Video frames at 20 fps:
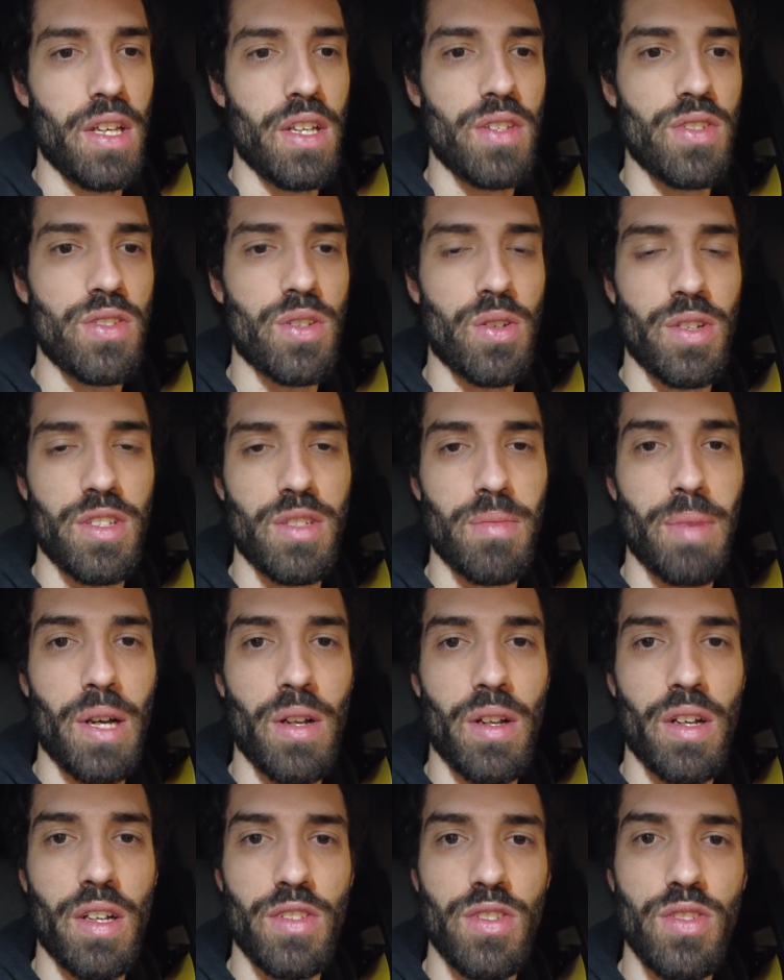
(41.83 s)
So it's
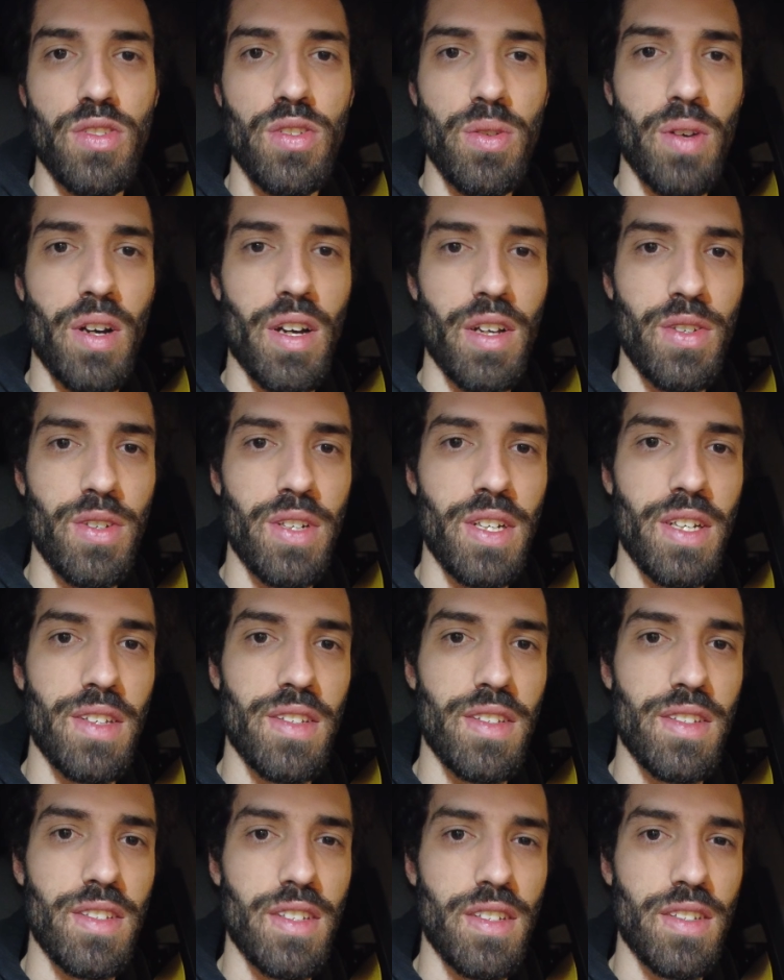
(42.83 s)
about a
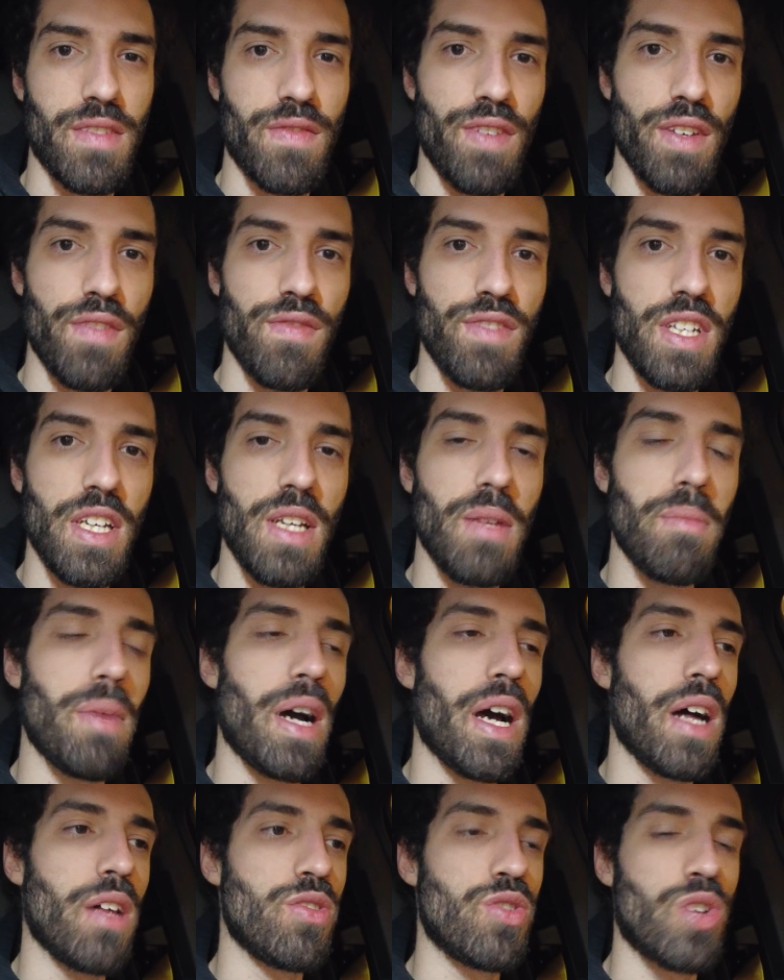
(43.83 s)
215
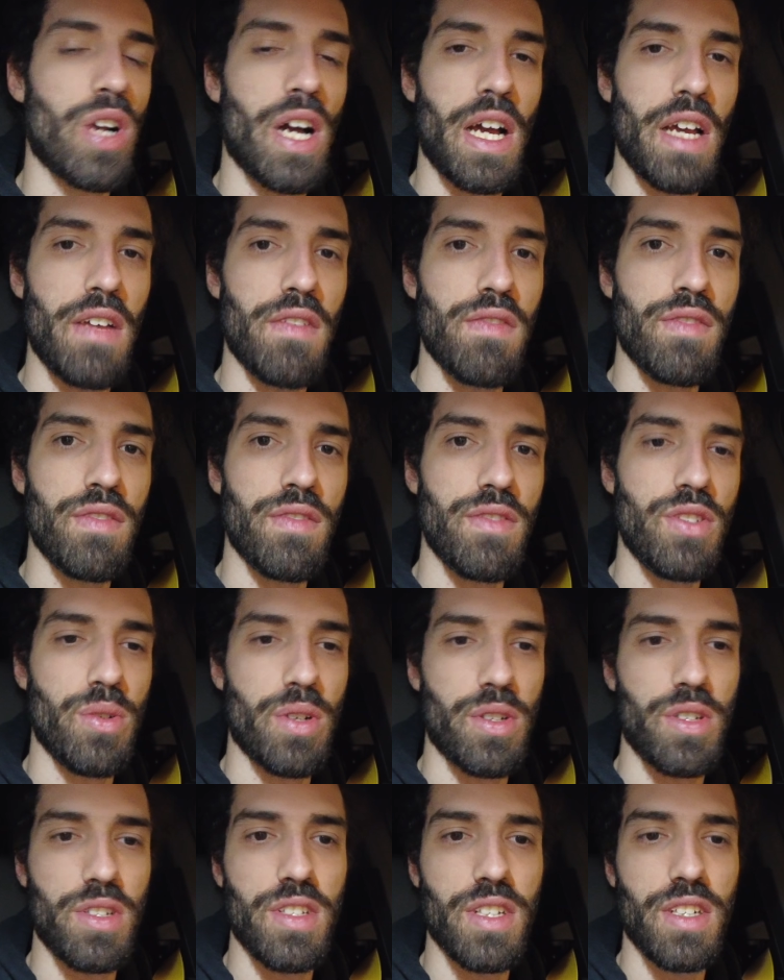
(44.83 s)
mile drive,
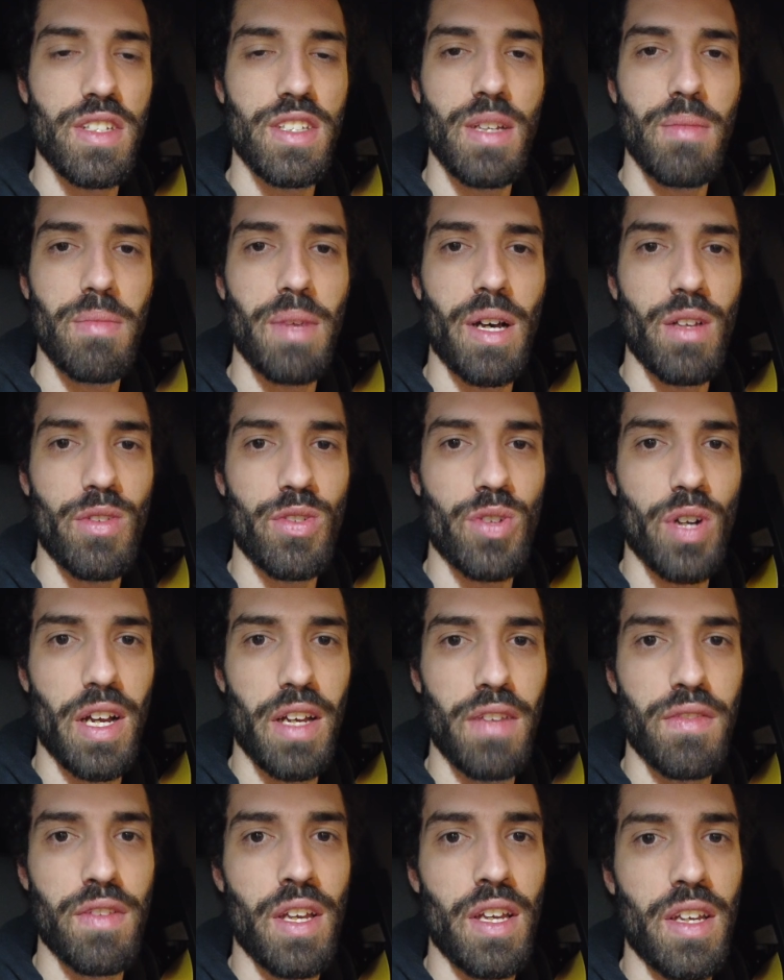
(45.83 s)
216 mile
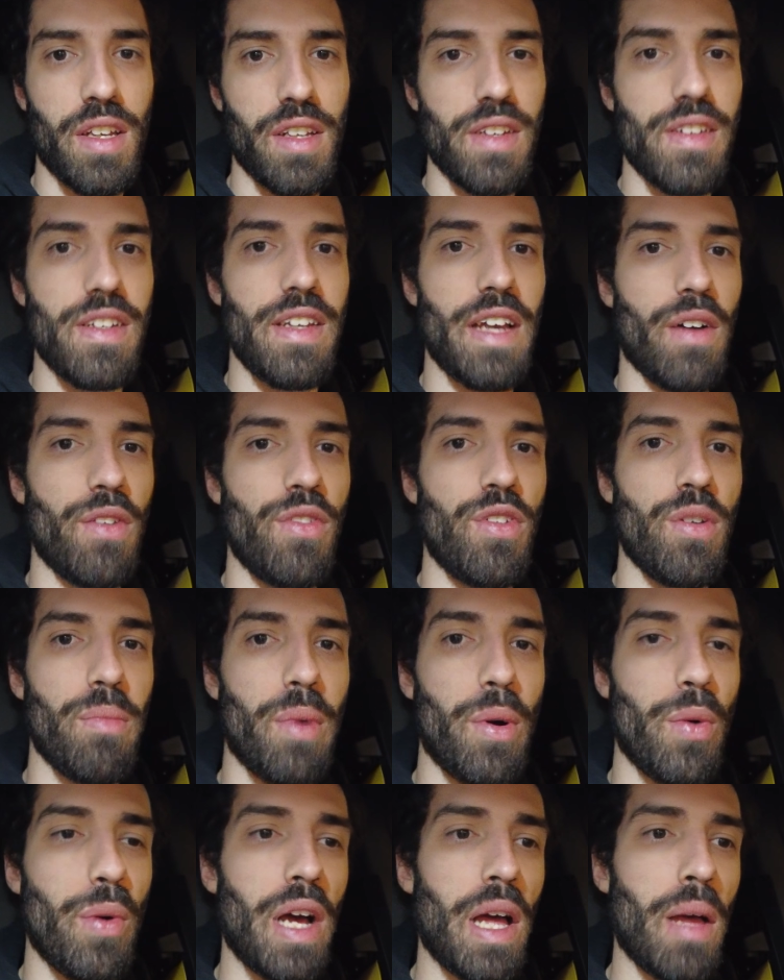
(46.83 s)
drive down to
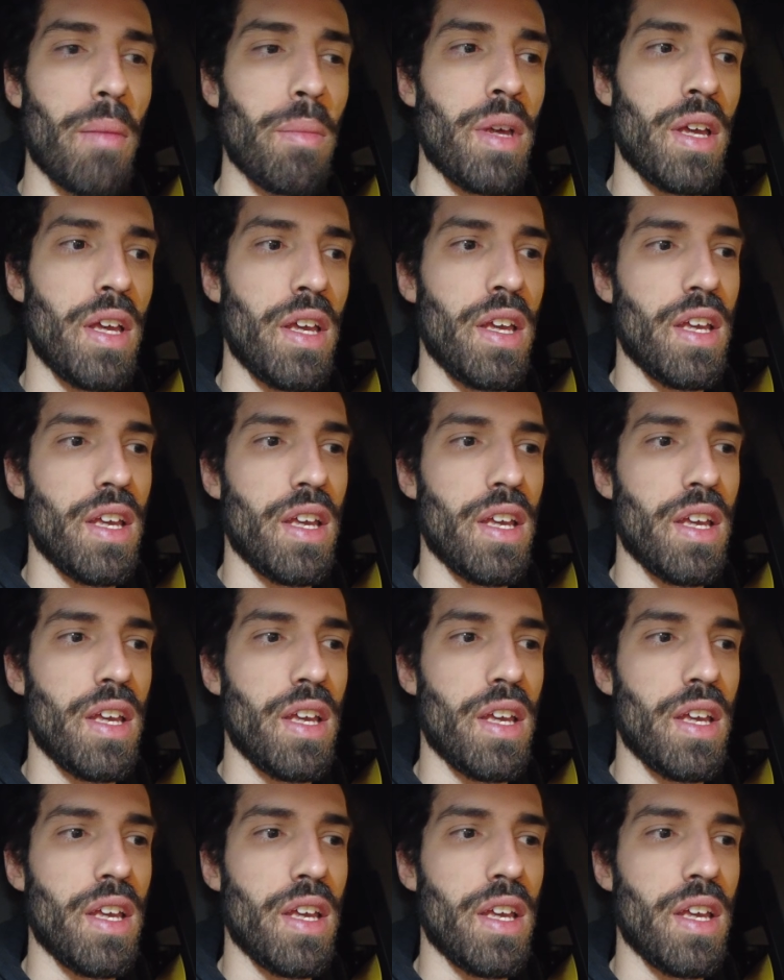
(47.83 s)
Moab,